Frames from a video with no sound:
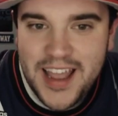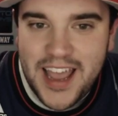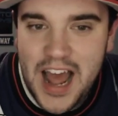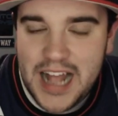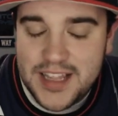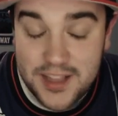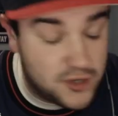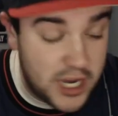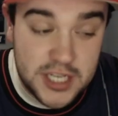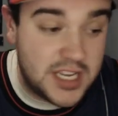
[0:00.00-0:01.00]
The
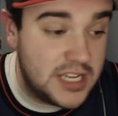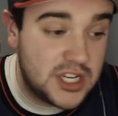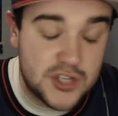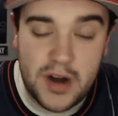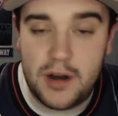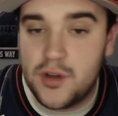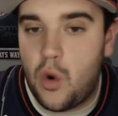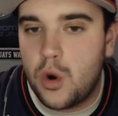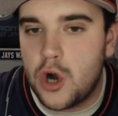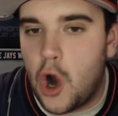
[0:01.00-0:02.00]
Jays season is right around the
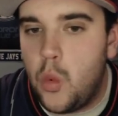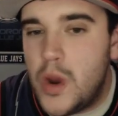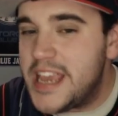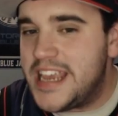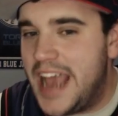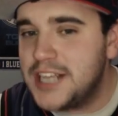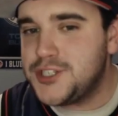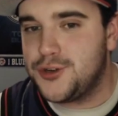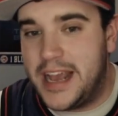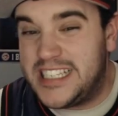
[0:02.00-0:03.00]
corner. A week
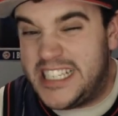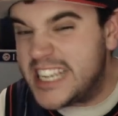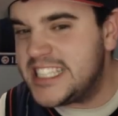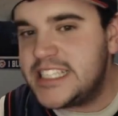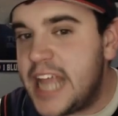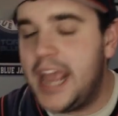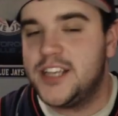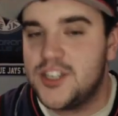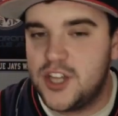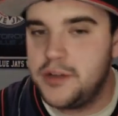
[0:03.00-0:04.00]
yesterday, 6
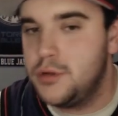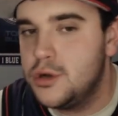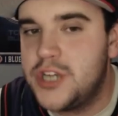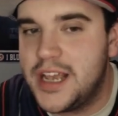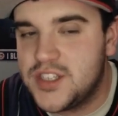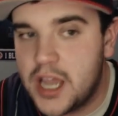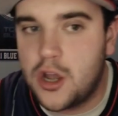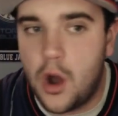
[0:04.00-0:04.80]
days until the Blue Jays get